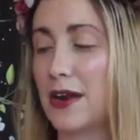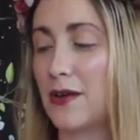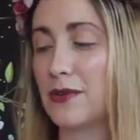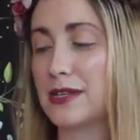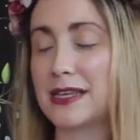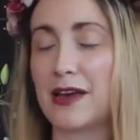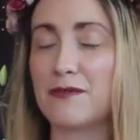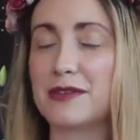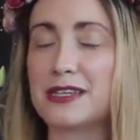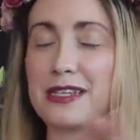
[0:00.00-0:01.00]
And honestly,
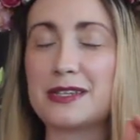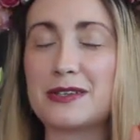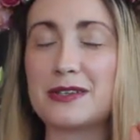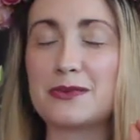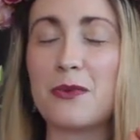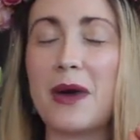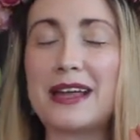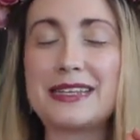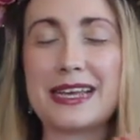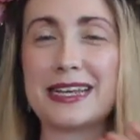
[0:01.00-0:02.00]
I've been just, just
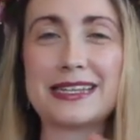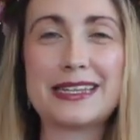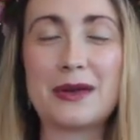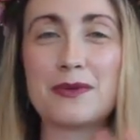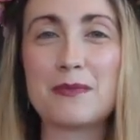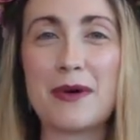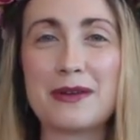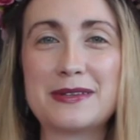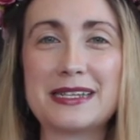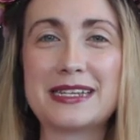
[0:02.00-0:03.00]
waiting and seeing all the
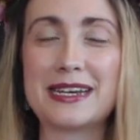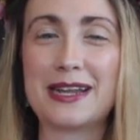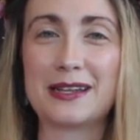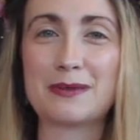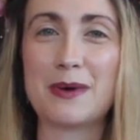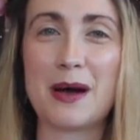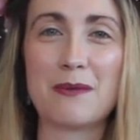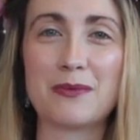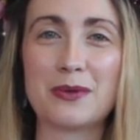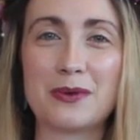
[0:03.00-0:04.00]
posts that Danielle has put
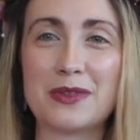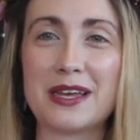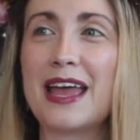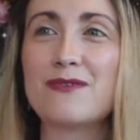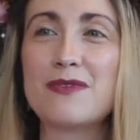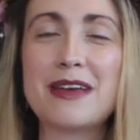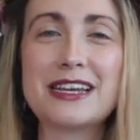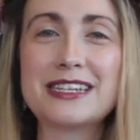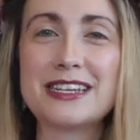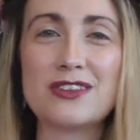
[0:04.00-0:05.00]
up with all the
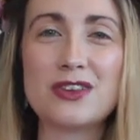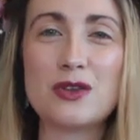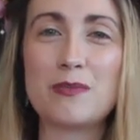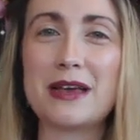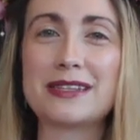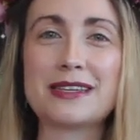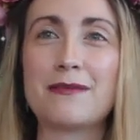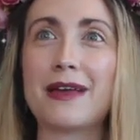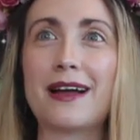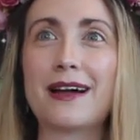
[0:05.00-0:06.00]
information and the new bits. And
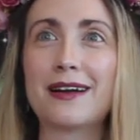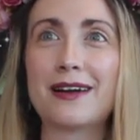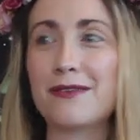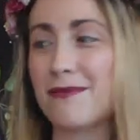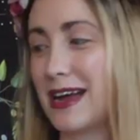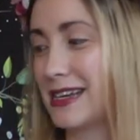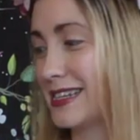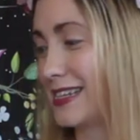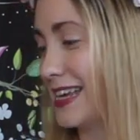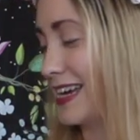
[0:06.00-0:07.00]
I'm like, I can't wait
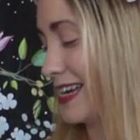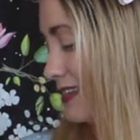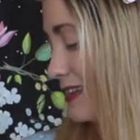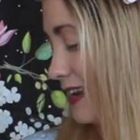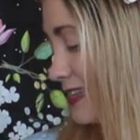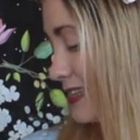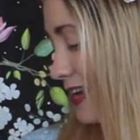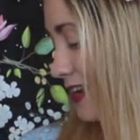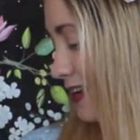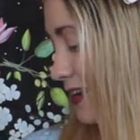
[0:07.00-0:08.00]
to see it. So let's
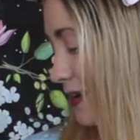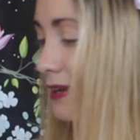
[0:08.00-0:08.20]
take a look.